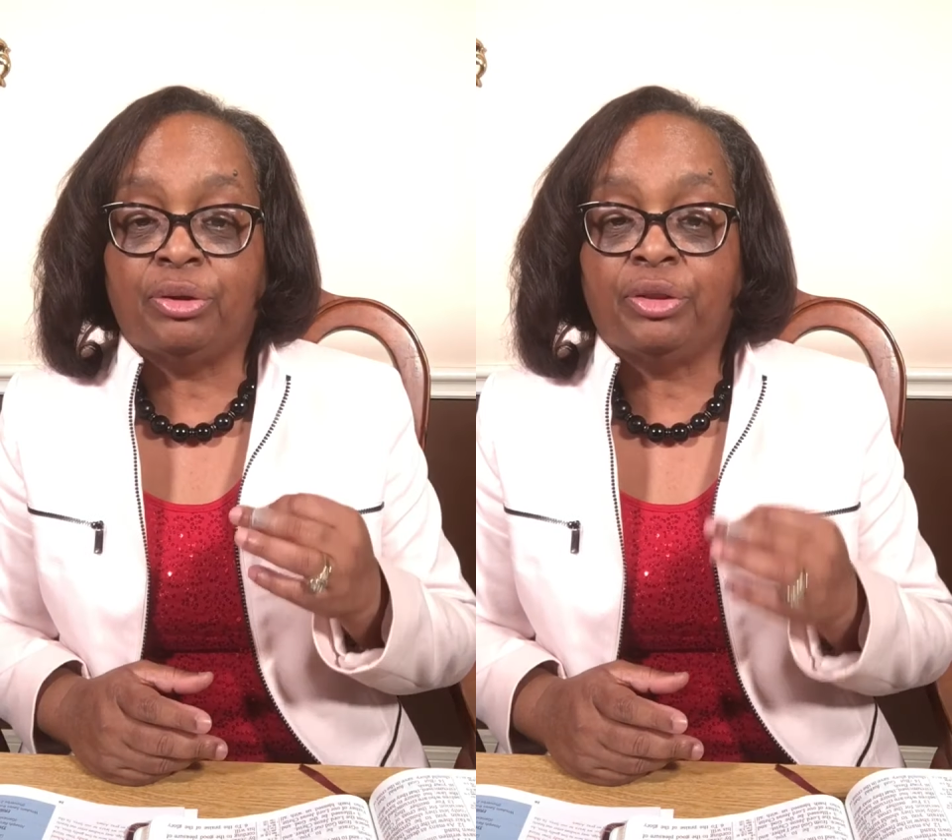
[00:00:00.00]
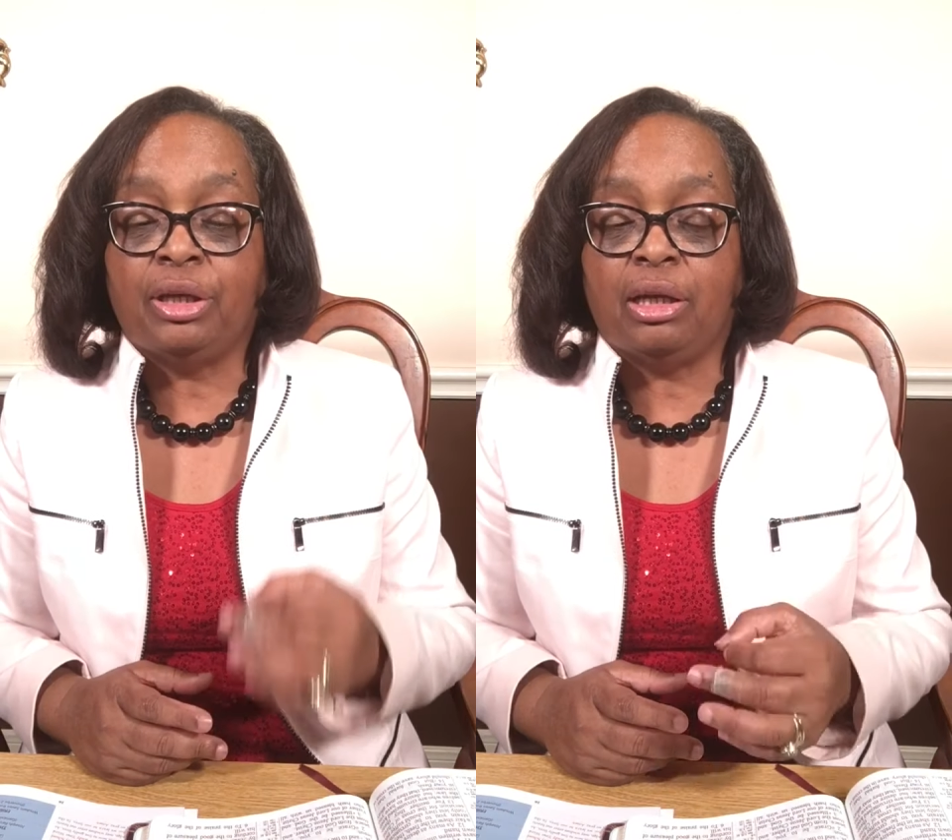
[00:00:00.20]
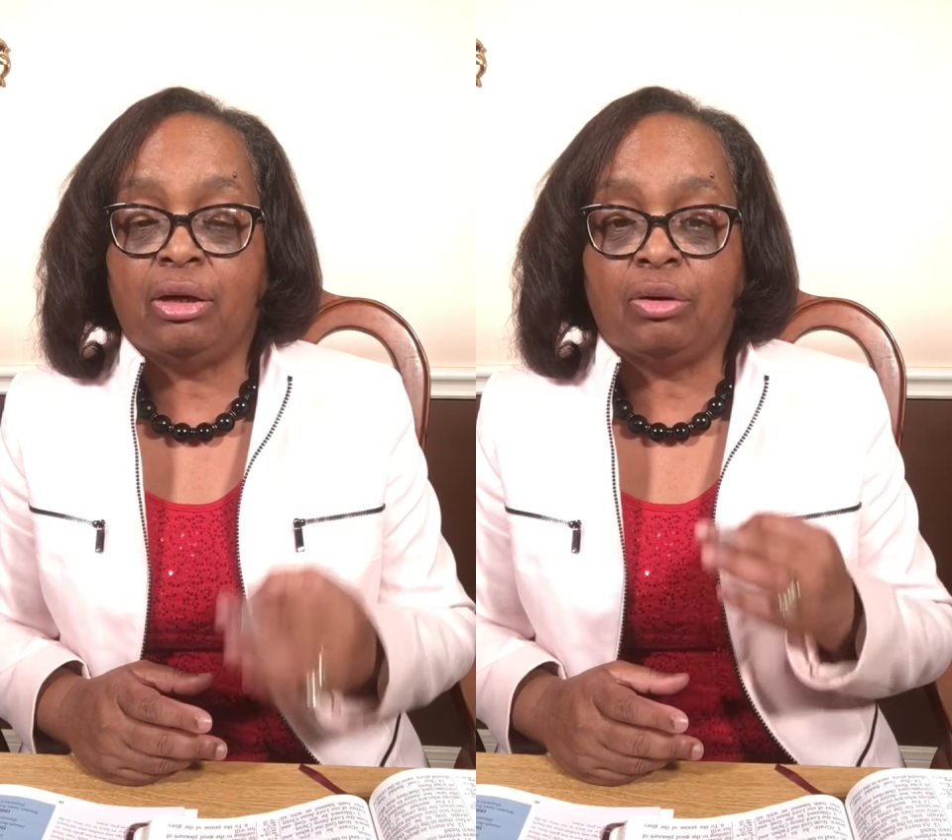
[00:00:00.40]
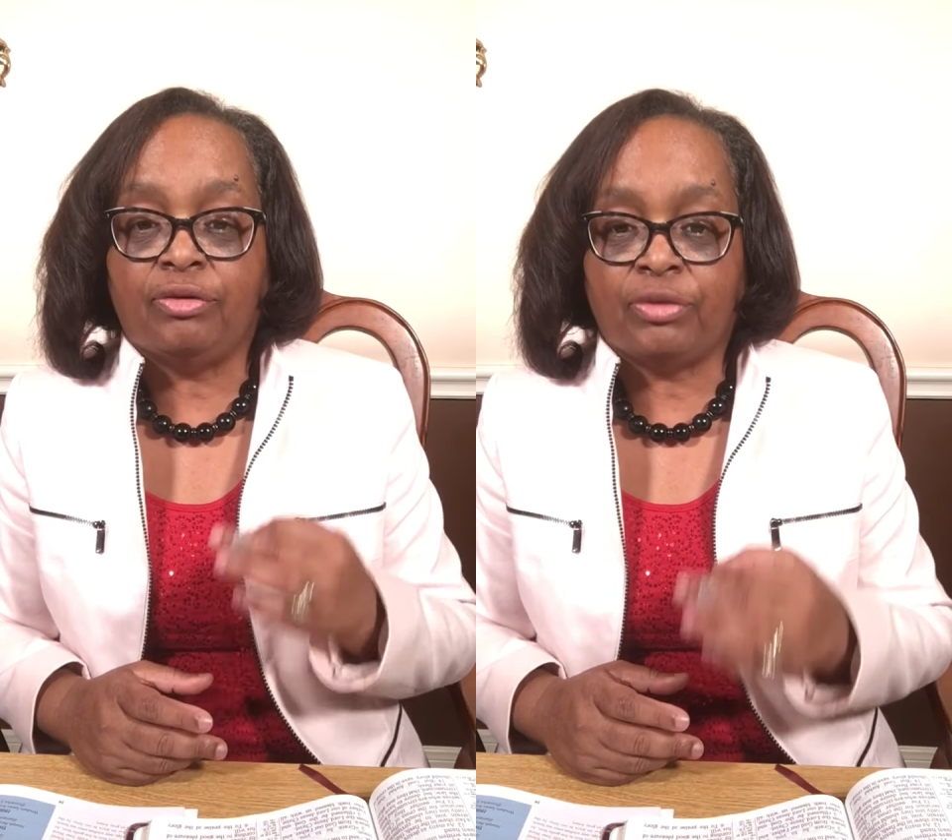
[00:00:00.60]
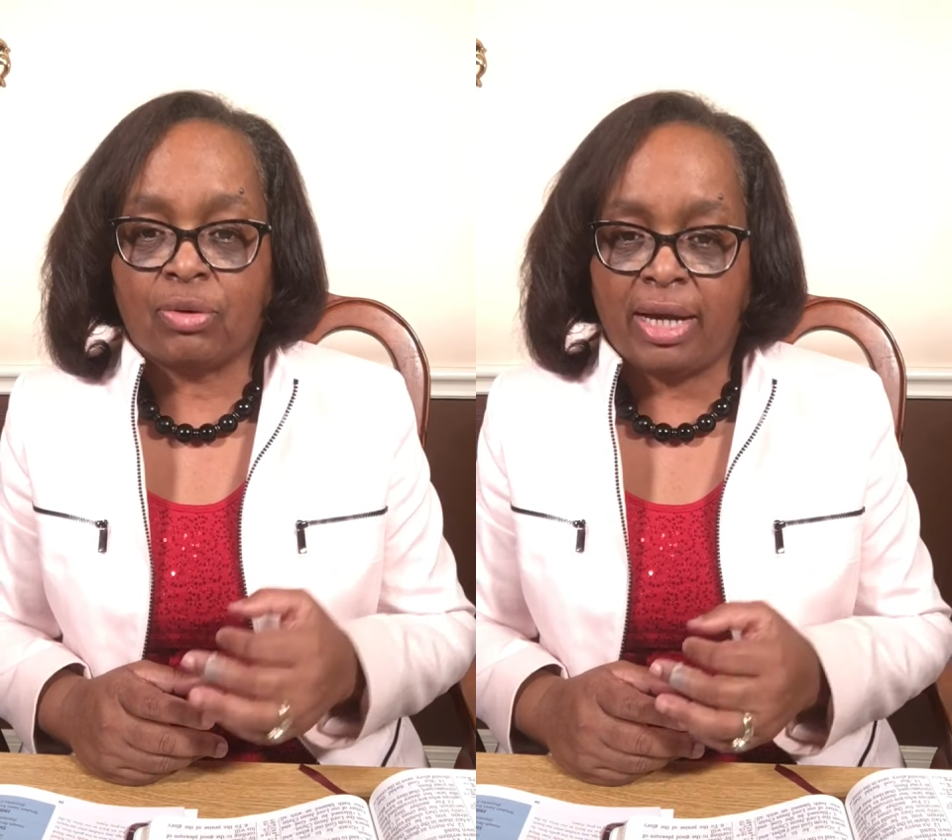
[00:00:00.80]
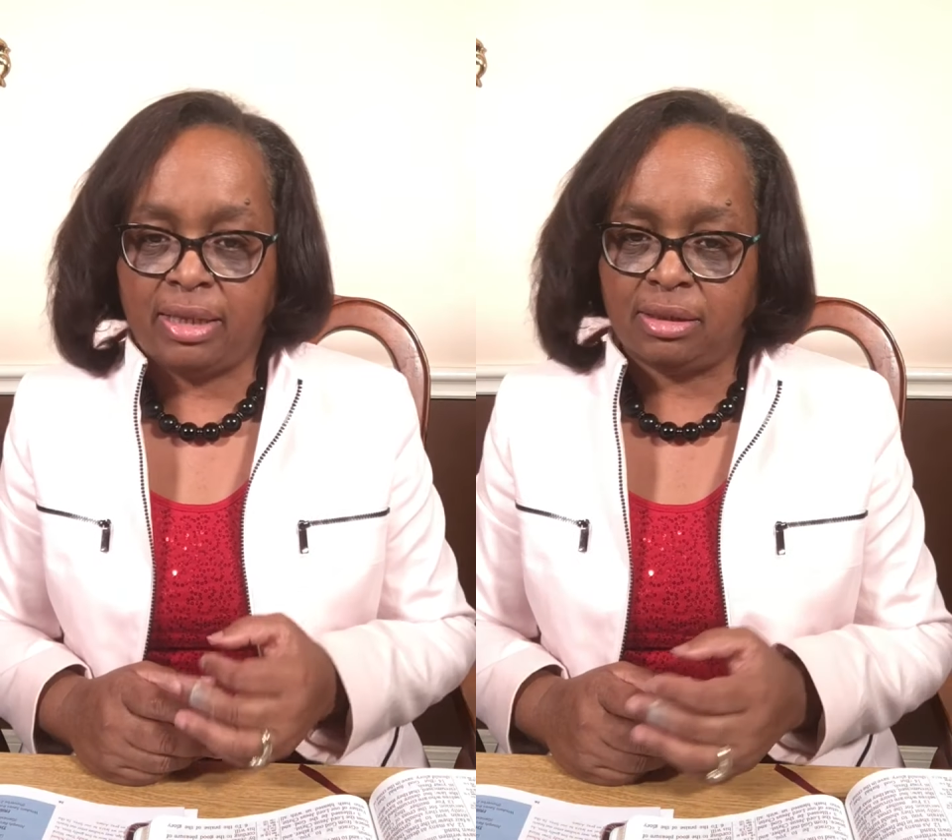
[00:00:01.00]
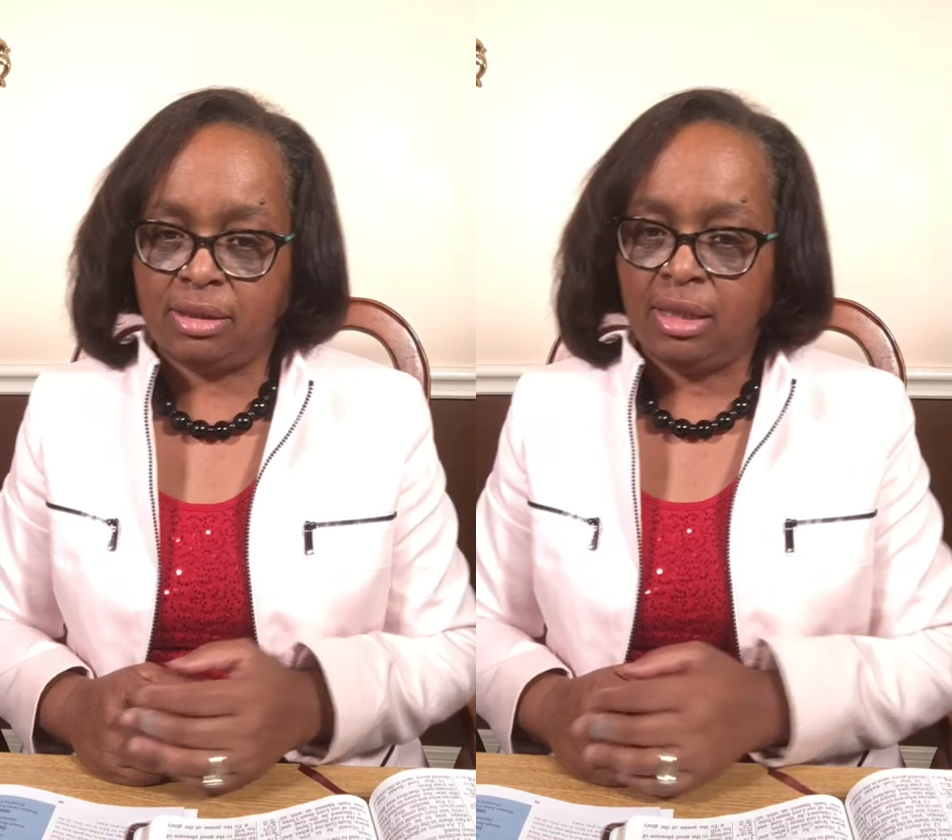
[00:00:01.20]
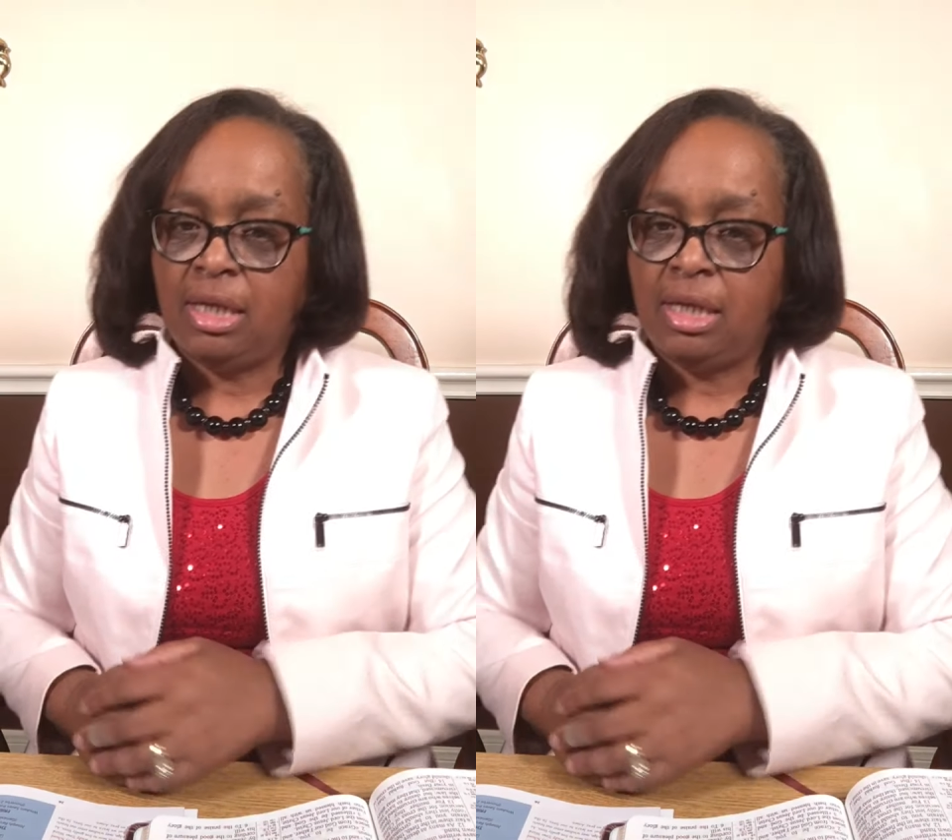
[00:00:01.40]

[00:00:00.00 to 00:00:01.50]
the law of Christ.